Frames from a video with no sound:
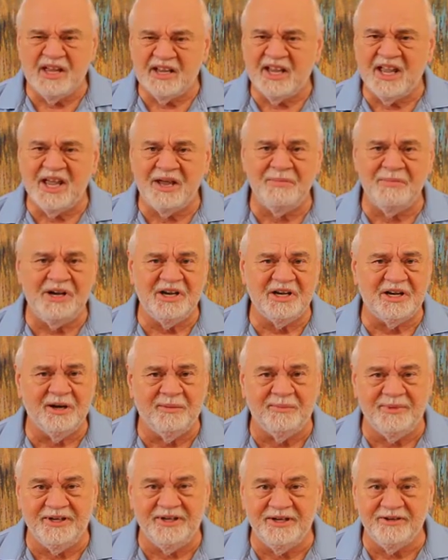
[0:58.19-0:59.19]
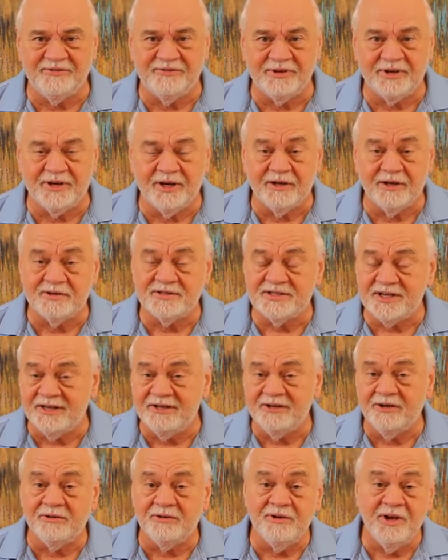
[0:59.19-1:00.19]
Came in a couple of different colors. I
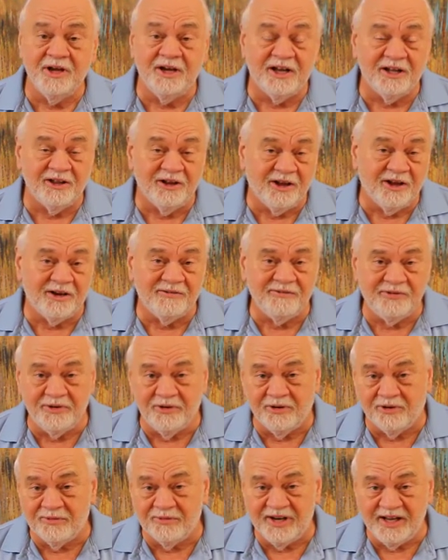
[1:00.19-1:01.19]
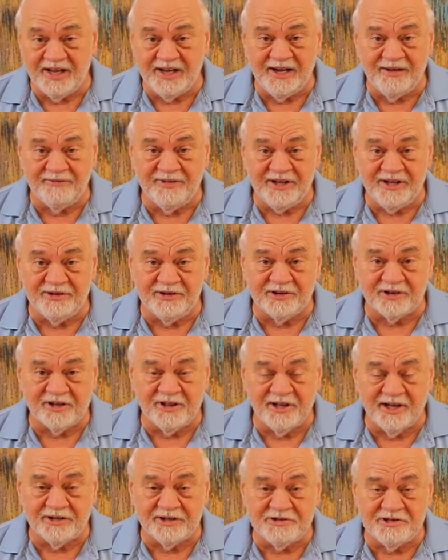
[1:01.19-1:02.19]
know a lot of you already have that in your
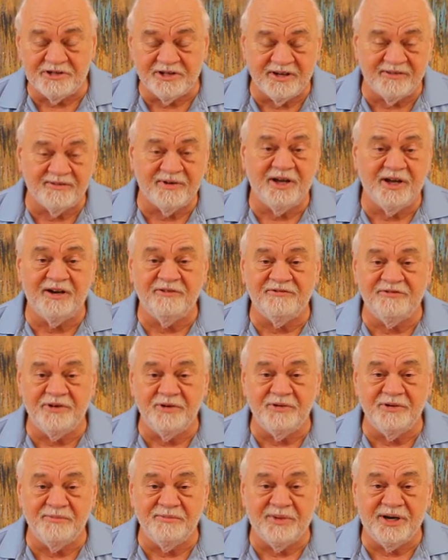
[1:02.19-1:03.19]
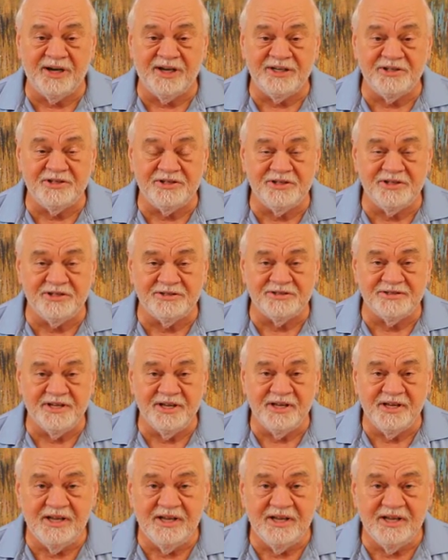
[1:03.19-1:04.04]
collection. I've got a few in mine too.